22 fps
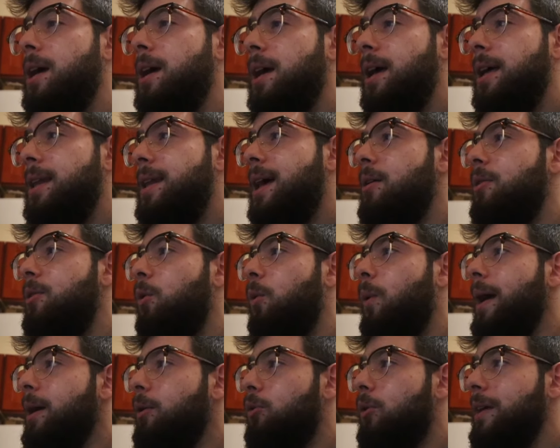Now the
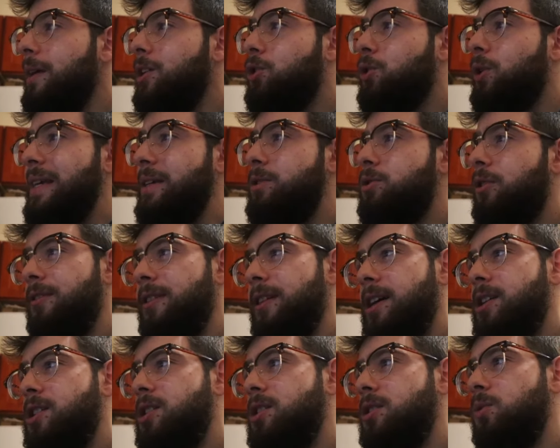way Retrace
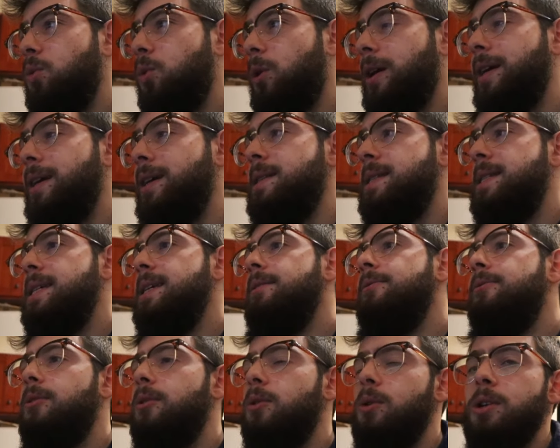Reflections work in
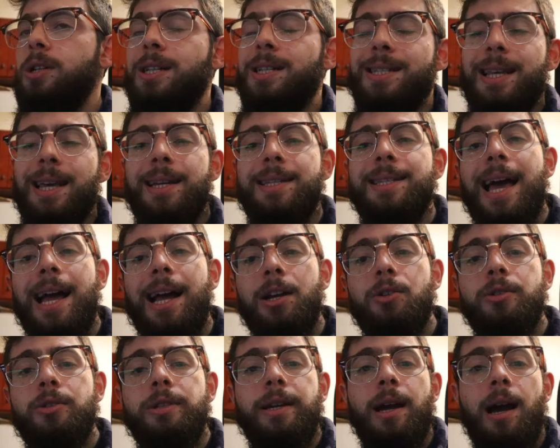SceneForge is that it's
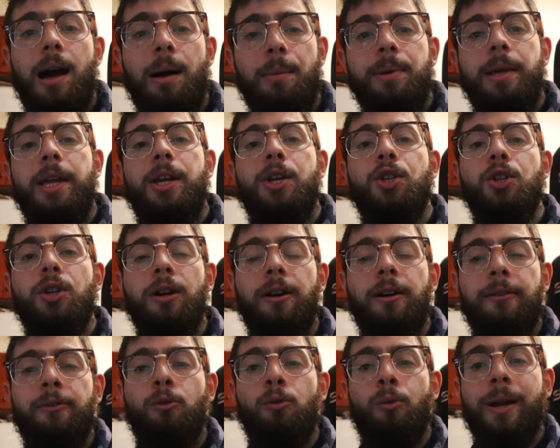actually a combination
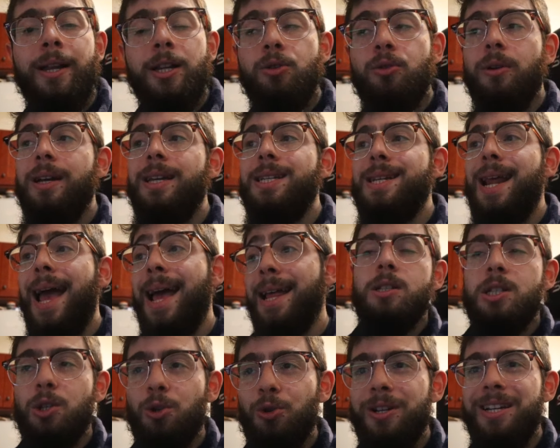of ray traced
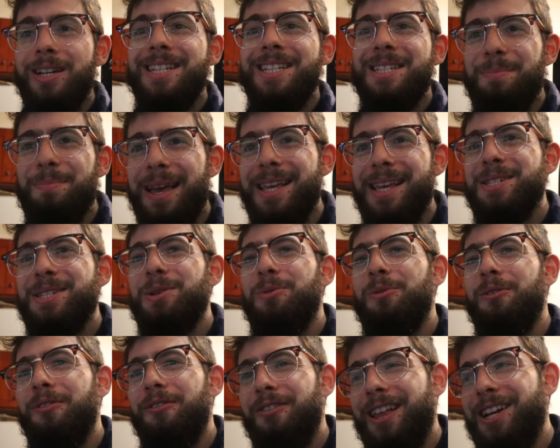and screen space
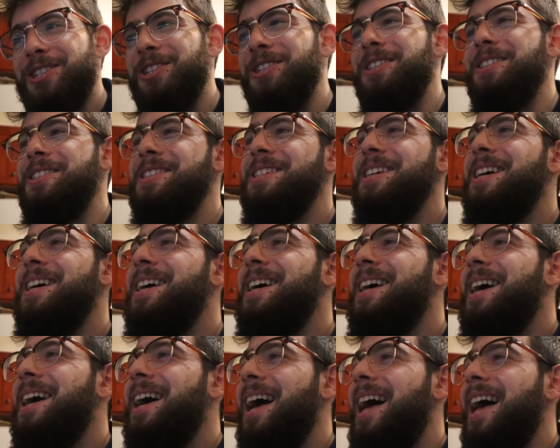reflections.
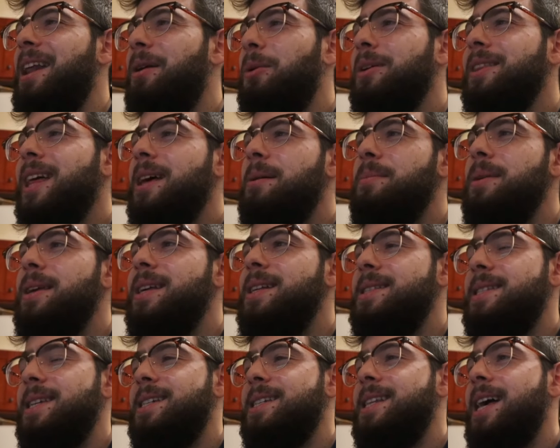And what that
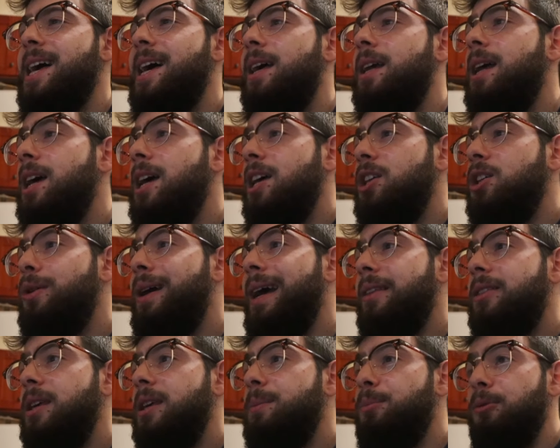means is that you
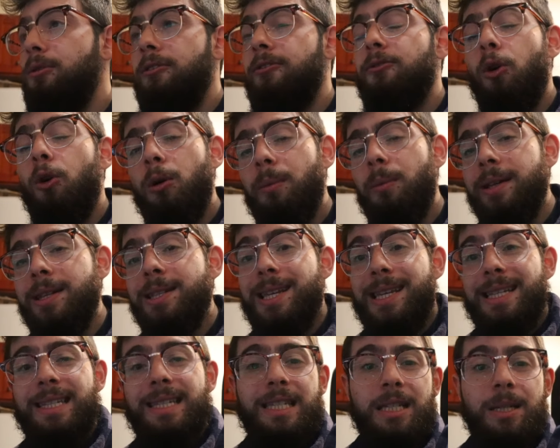get the performance
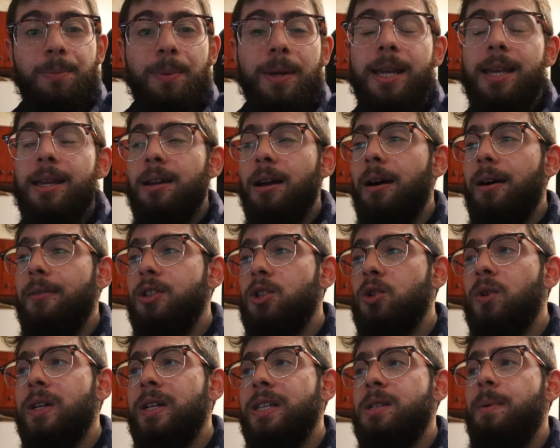and speed of
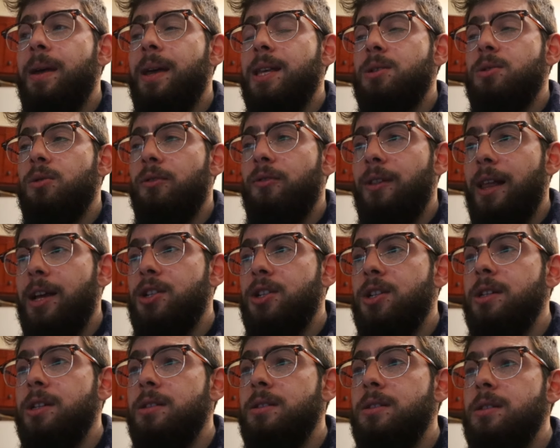screen space
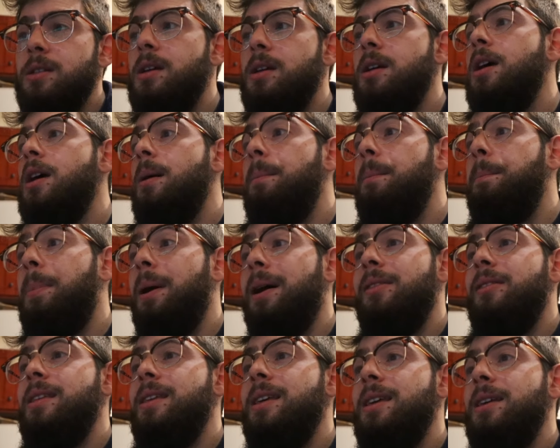reflections,
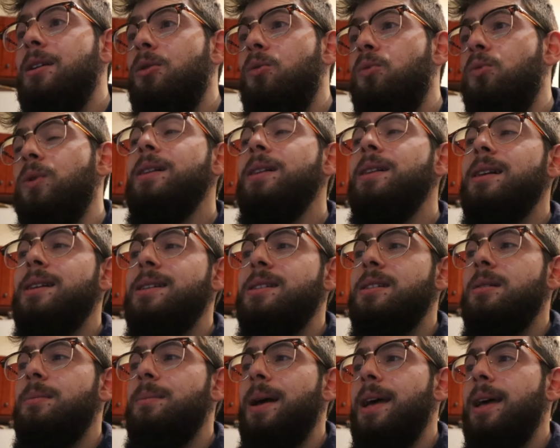but the
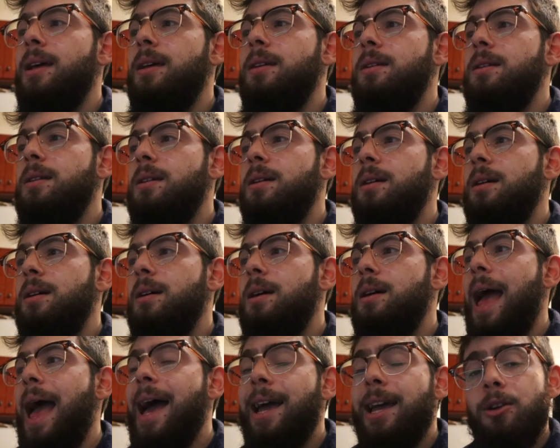realism and
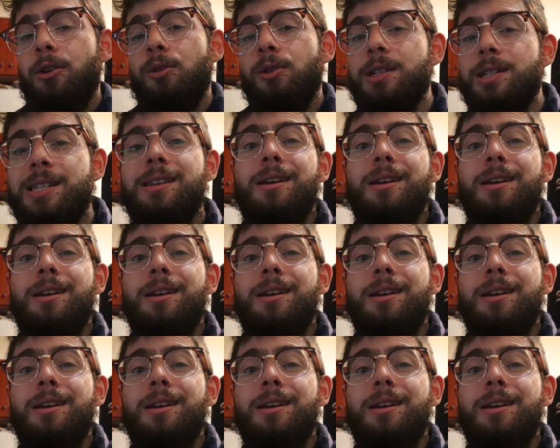accuracy